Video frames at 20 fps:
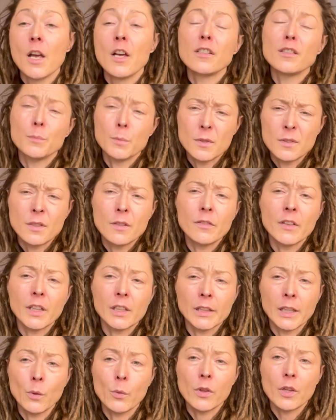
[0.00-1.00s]

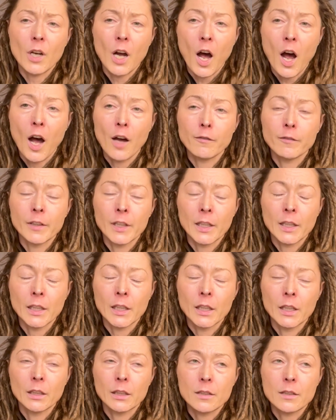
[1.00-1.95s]
specifically with coffee in it,